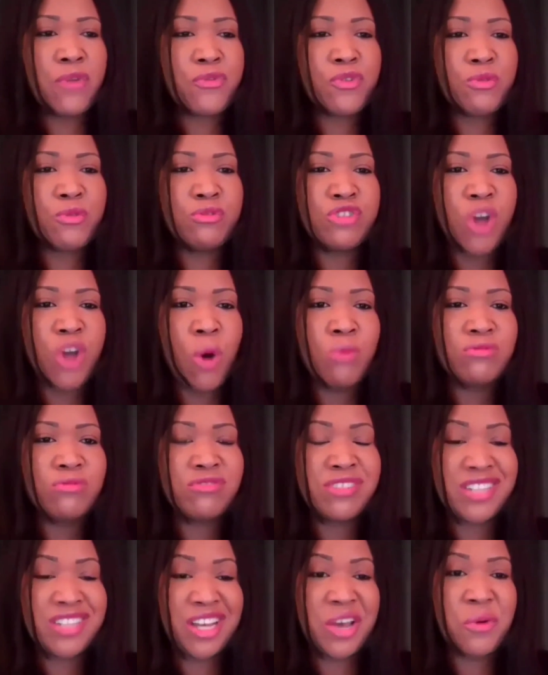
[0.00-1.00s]
If you
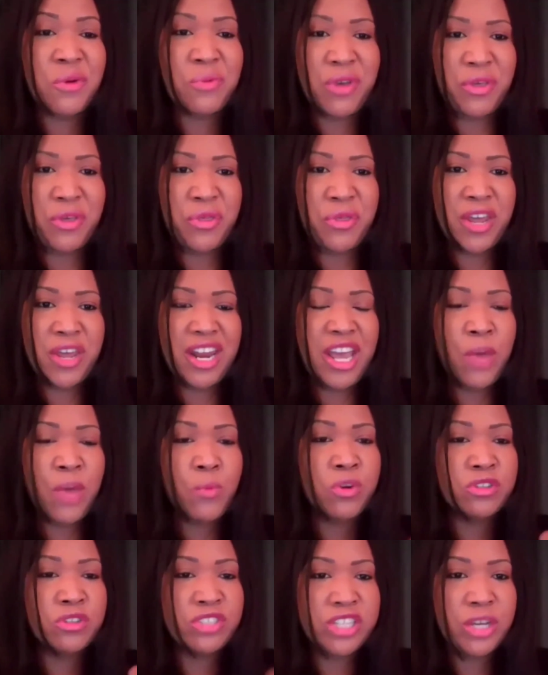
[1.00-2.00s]
don't deal with it,
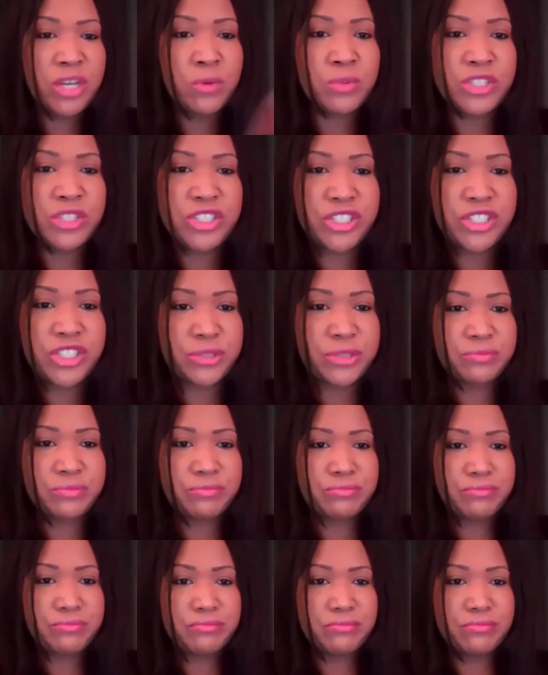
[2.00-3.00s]
it will deal with you.